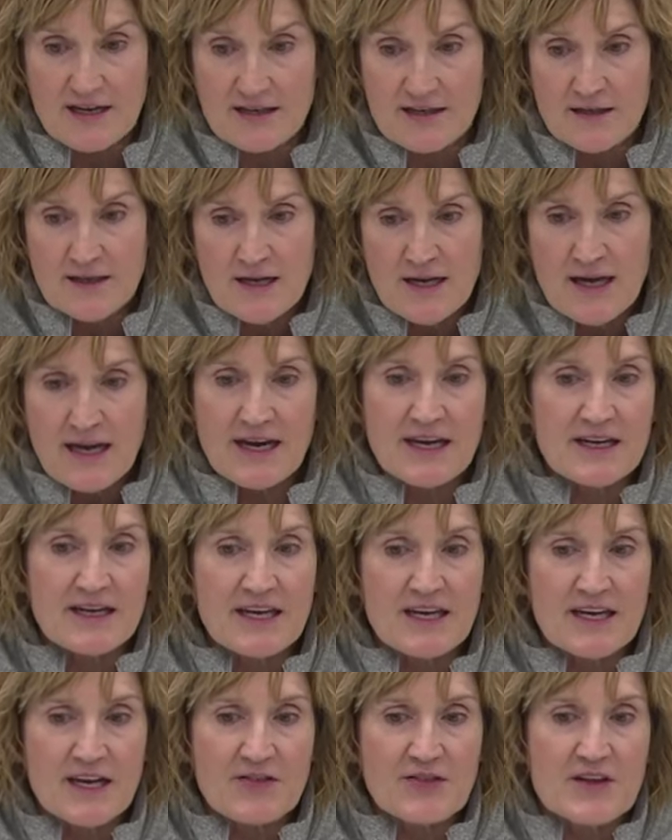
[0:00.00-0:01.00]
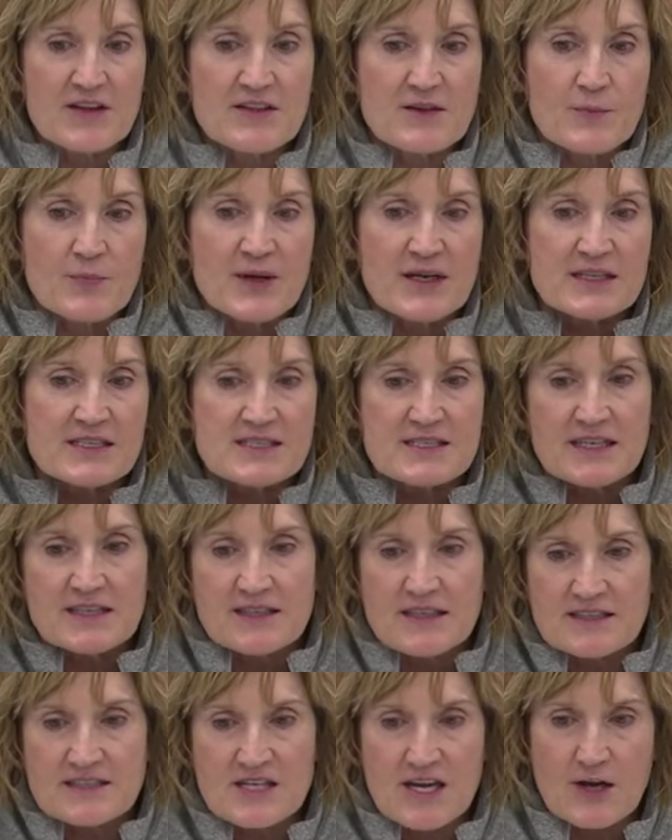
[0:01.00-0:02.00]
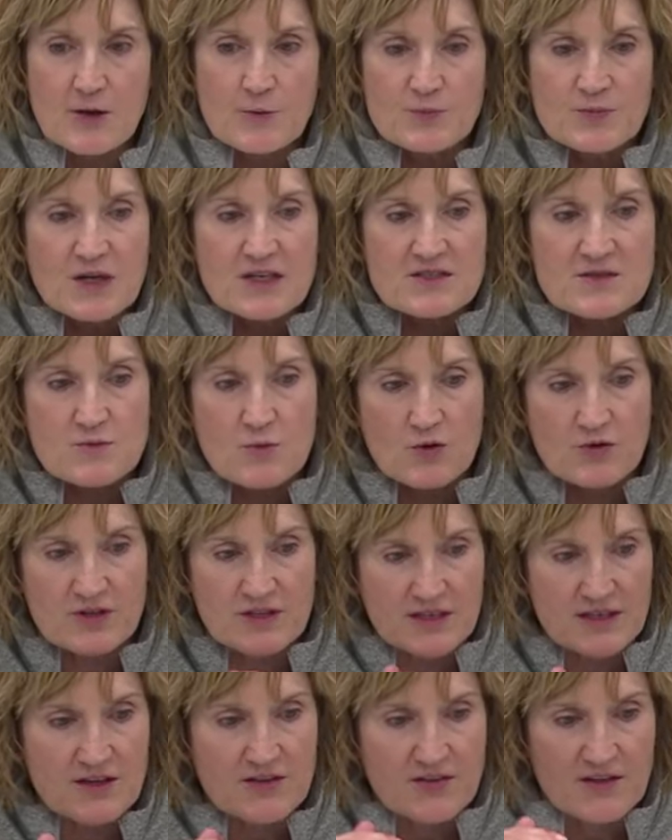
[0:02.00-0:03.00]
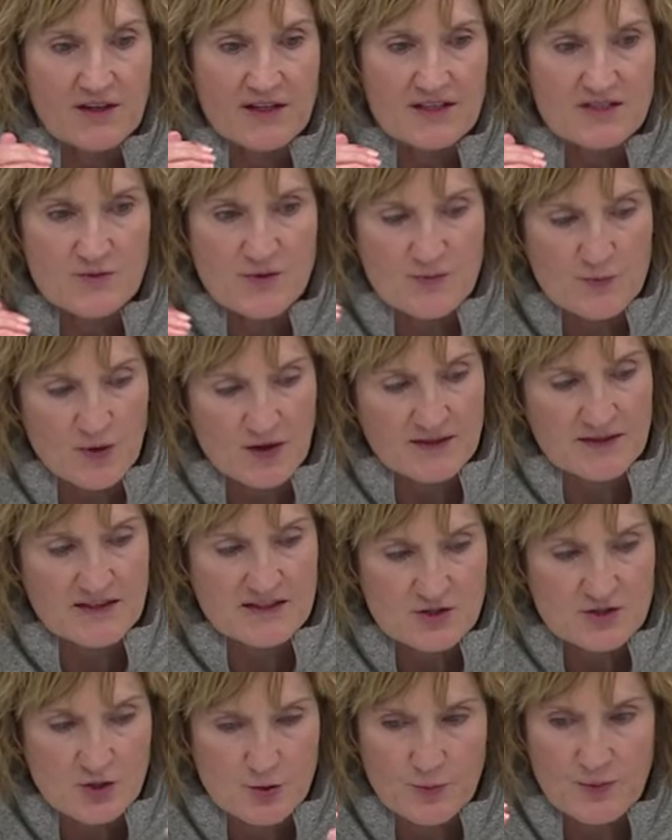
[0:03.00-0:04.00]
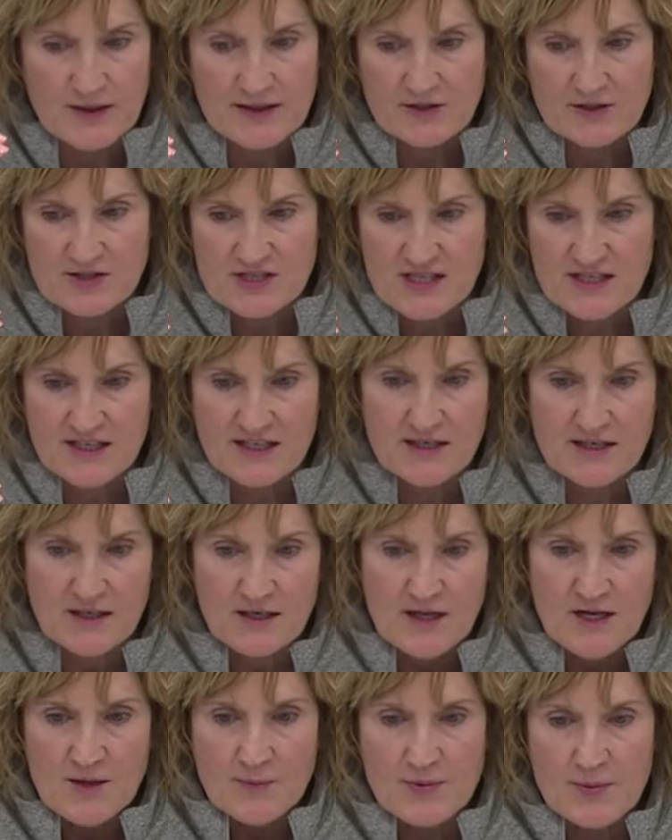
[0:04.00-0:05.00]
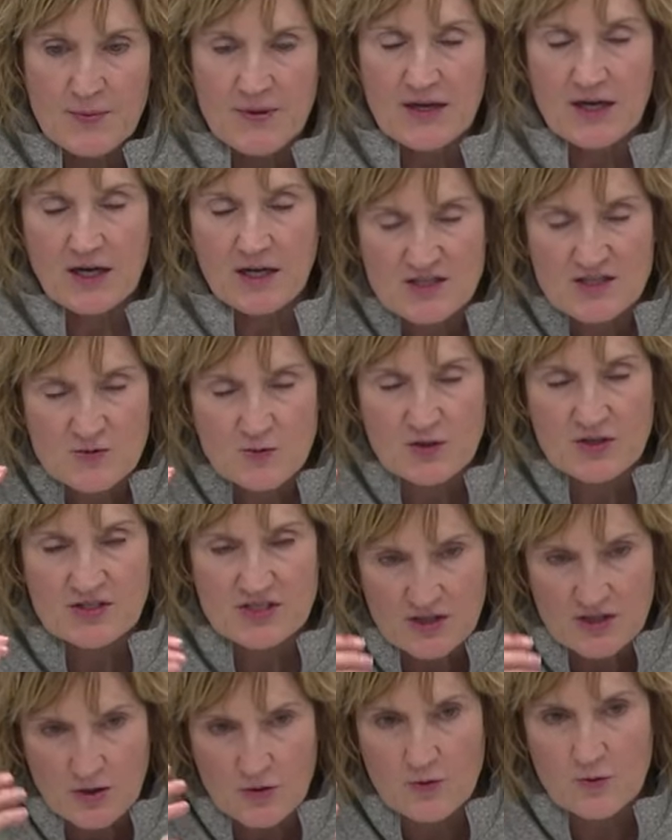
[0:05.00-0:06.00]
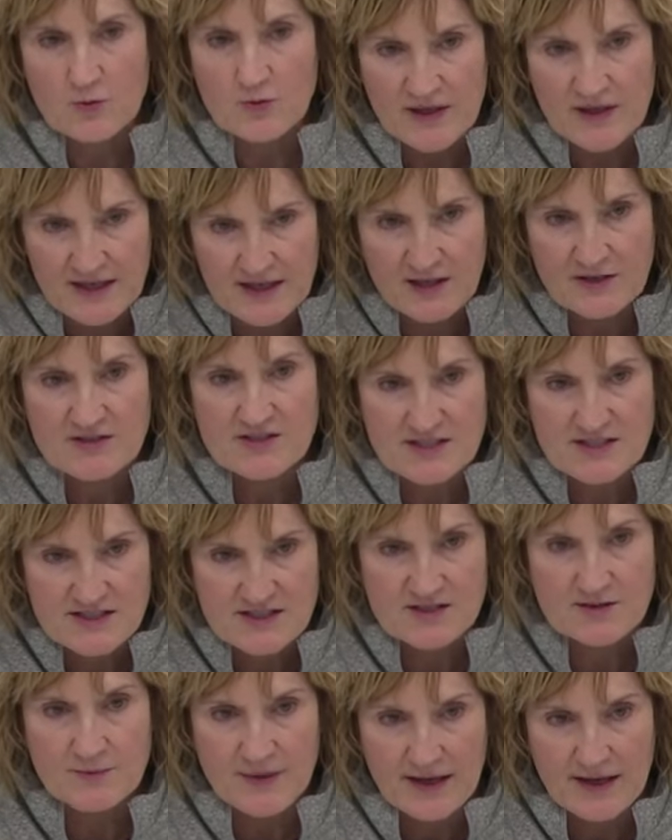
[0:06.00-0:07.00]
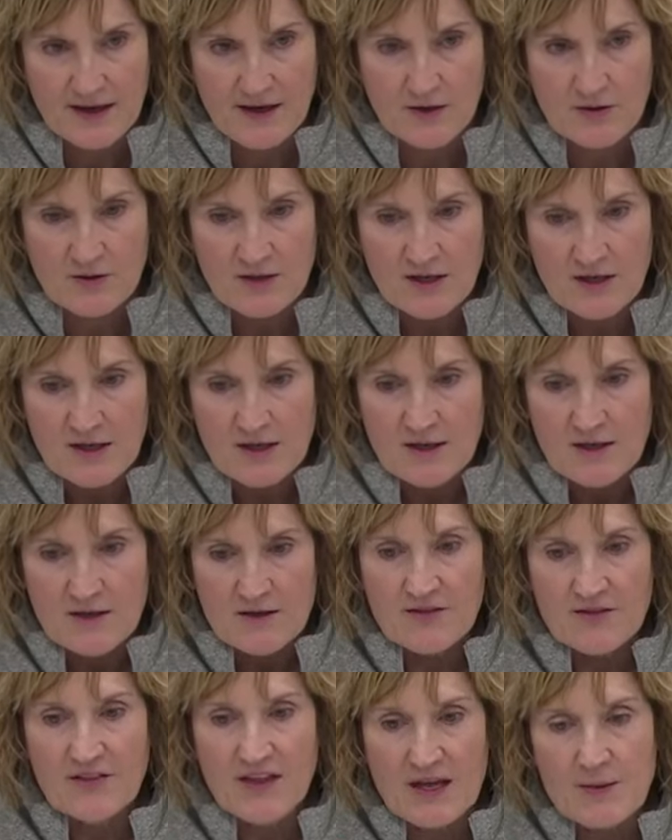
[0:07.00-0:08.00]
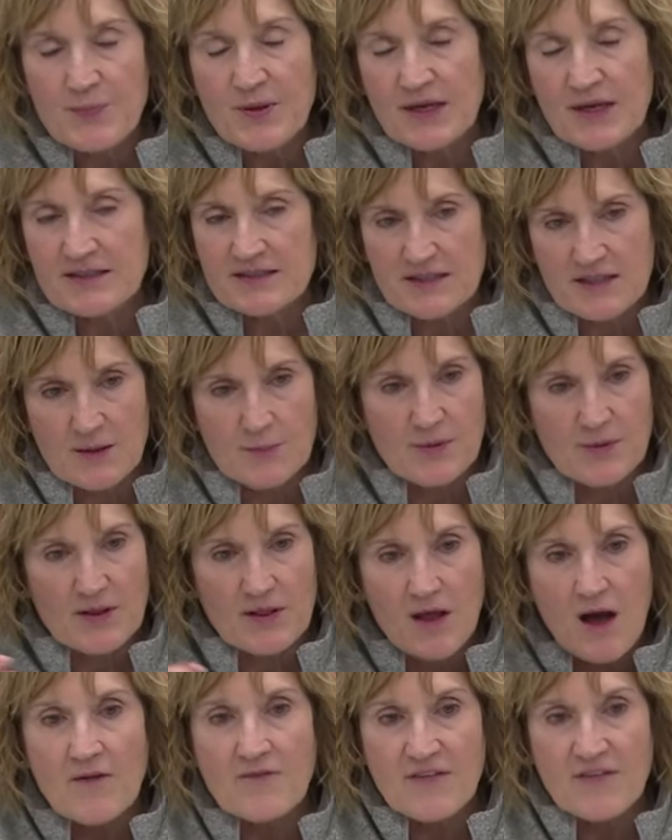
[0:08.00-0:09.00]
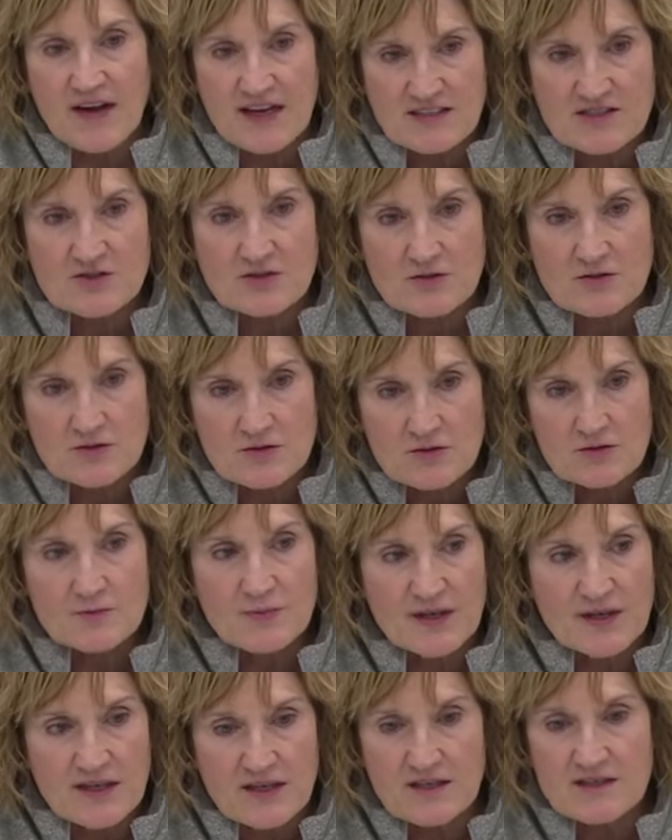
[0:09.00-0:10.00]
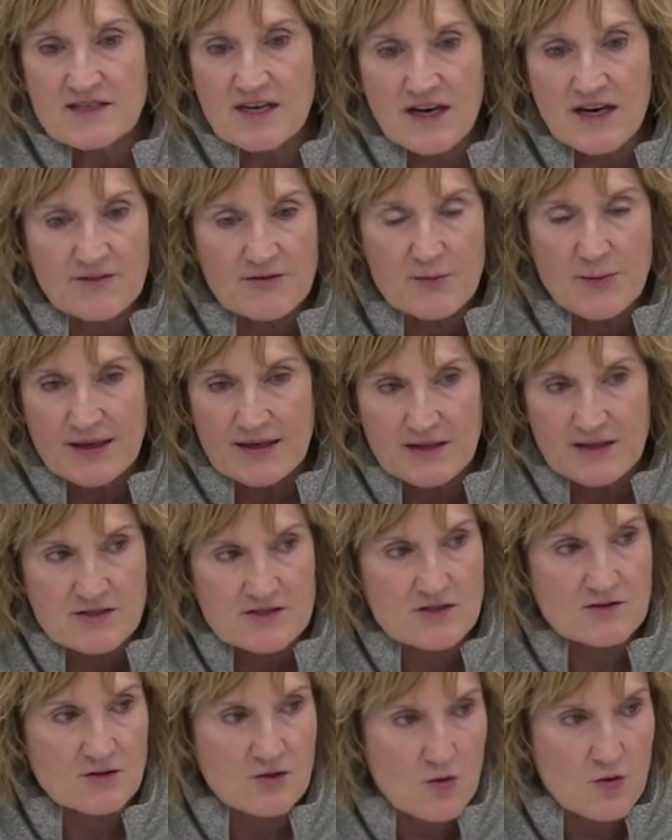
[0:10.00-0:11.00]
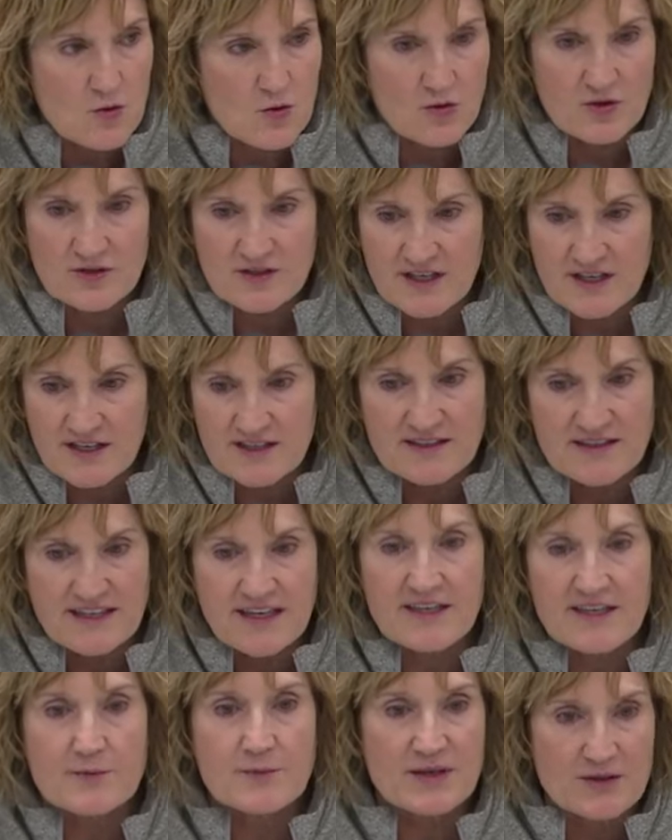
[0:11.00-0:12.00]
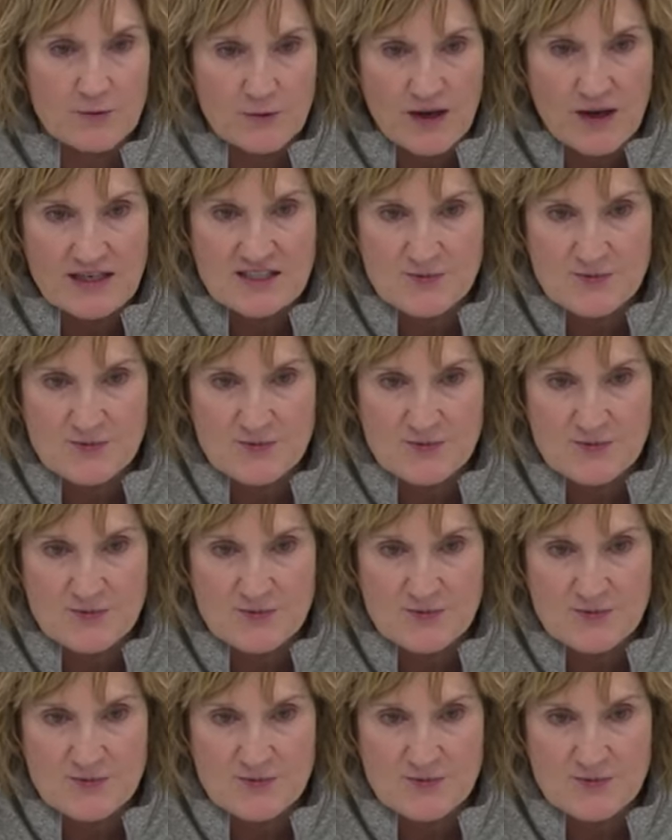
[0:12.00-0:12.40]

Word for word: And and again, I think the biggest thing that's helped us more than anything is we brought these new players in, but because we're so in our system now, they picked it up a lot faster because everybody else on the court can get them in the right